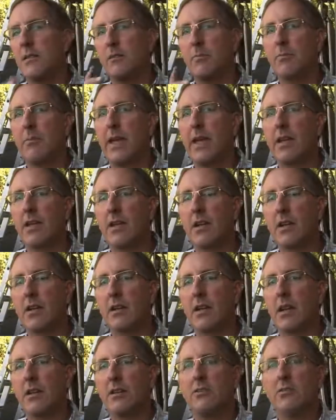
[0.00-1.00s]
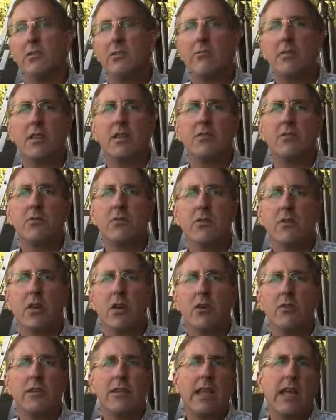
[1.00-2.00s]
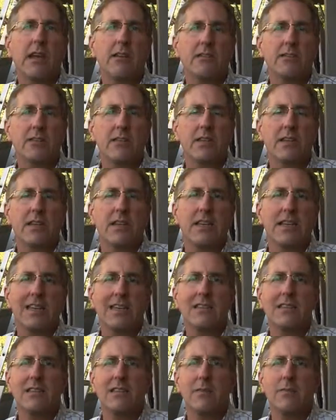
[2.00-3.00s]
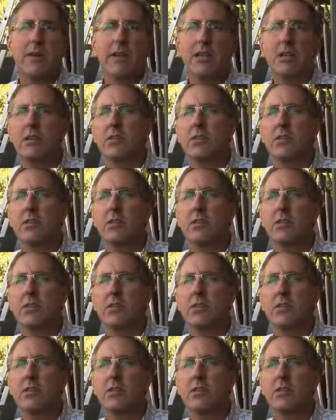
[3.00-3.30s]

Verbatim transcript: and the uh, conduit runs will go and how it's going to connect into my